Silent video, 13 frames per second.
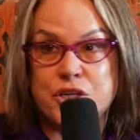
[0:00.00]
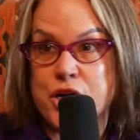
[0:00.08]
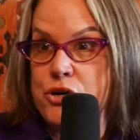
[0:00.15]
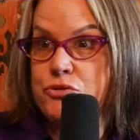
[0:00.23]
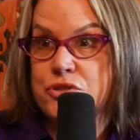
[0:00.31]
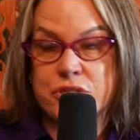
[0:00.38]

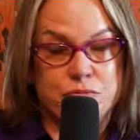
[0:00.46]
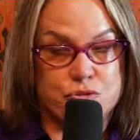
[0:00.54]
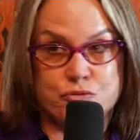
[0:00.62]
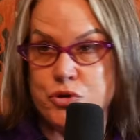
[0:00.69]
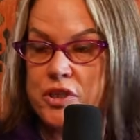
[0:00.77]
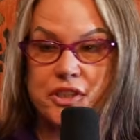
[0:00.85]
goats and it
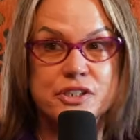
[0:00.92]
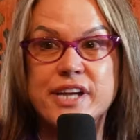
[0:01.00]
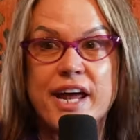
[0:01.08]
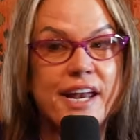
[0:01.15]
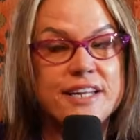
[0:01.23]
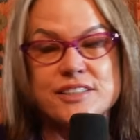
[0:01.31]
was really good
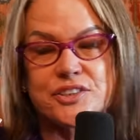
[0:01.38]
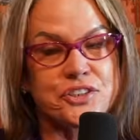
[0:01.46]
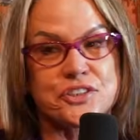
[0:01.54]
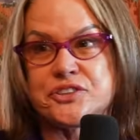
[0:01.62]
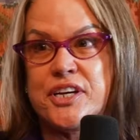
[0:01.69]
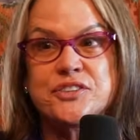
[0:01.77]
at it and
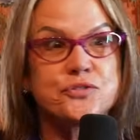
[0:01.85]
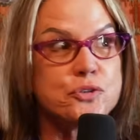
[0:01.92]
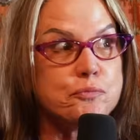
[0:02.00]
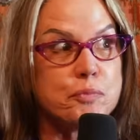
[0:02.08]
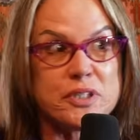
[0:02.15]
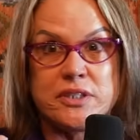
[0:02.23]

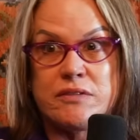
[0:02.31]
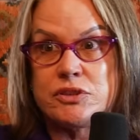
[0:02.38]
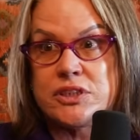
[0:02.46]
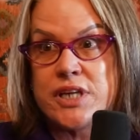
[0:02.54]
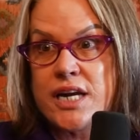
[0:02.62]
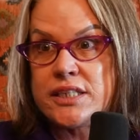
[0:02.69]
successful, but
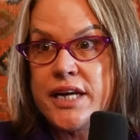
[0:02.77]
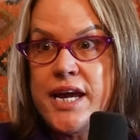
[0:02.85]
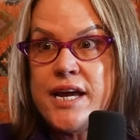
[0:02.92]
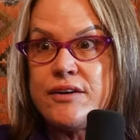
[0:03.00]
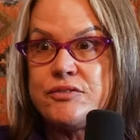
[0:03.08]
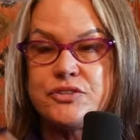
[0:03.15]
never tied
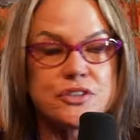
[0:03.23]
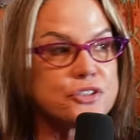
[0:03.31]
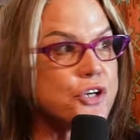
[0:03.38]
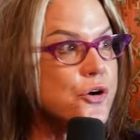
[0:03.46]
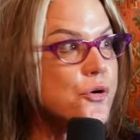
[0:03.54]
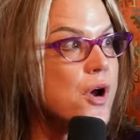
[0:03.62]
calves. And
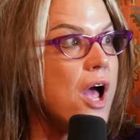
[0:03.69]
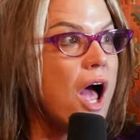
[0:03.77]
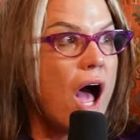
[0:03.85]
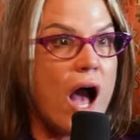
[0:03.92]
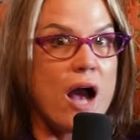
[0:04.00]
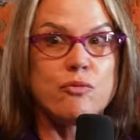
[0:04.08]
so
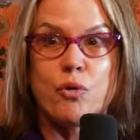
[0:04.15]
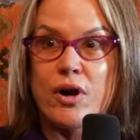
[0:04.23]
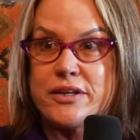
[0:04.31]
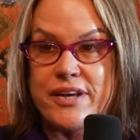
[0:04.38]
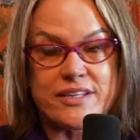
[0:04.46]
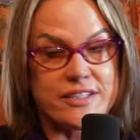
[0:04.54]
I
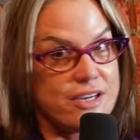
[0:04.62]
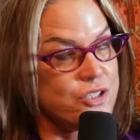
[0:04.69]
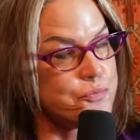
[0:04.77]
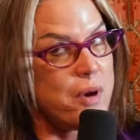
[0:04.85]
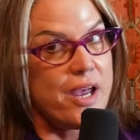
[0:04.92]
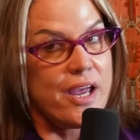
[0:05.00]
worked it. Yeah, it
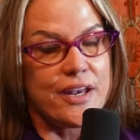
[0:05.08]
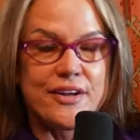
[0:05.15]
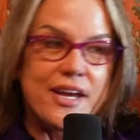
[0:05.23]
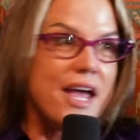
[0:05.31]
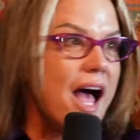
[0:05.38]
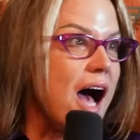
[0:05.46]
was bad.
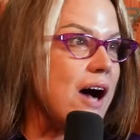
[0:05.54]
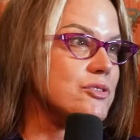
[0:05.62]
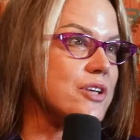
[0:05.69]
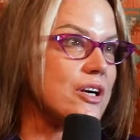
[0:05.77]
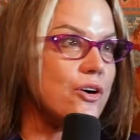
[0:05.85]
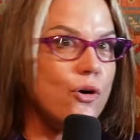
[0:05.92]
I
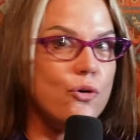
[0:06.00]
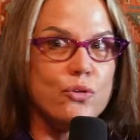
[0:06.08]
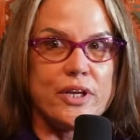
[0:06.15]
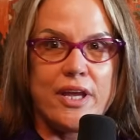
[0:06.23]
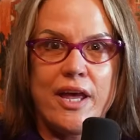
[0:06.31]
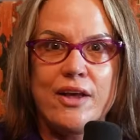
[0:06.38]
was like,
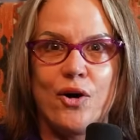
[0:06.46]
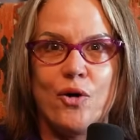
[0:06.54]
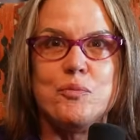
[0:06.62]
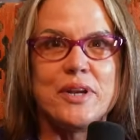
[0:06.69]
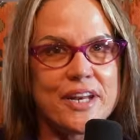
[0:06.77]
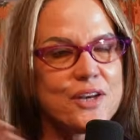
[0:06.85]
holy
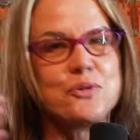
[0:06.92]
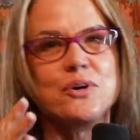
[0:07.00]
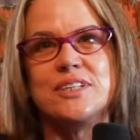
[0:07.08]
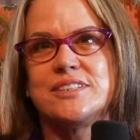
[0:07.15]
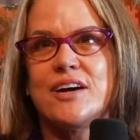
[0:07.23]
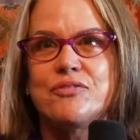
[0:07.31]
hell. But
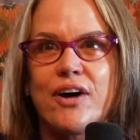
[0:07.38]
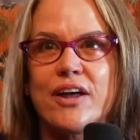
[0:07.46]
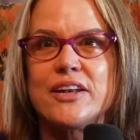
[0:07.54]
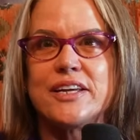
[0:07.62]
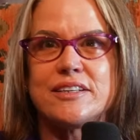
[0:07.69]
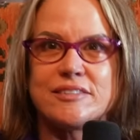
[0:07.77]
anyways,
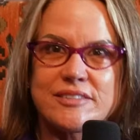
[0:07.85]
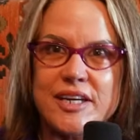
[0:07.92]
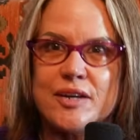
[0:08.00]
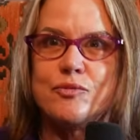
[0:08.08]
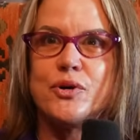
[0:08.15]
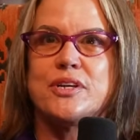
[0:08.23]

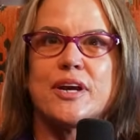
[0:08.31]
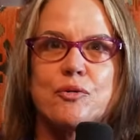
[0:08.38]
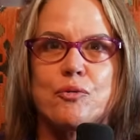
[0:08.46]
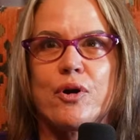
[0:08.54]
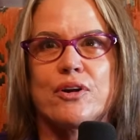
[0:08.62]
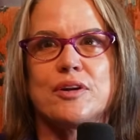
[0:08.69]
we
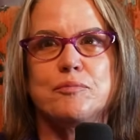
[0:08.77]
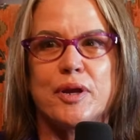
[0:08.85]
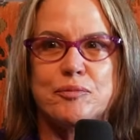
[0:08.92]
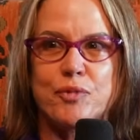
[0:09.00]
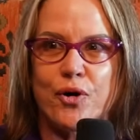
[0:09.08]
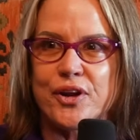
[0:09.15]
kept working.
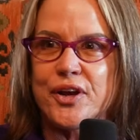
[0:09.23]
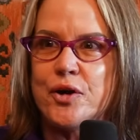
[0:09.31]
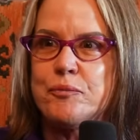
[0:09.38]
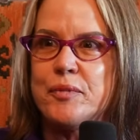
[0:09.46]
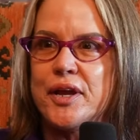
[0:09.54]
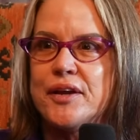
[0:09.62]
Big Marty
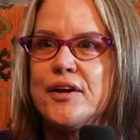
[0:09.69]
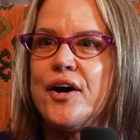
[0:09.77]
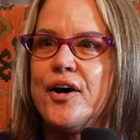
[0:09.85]
helped me,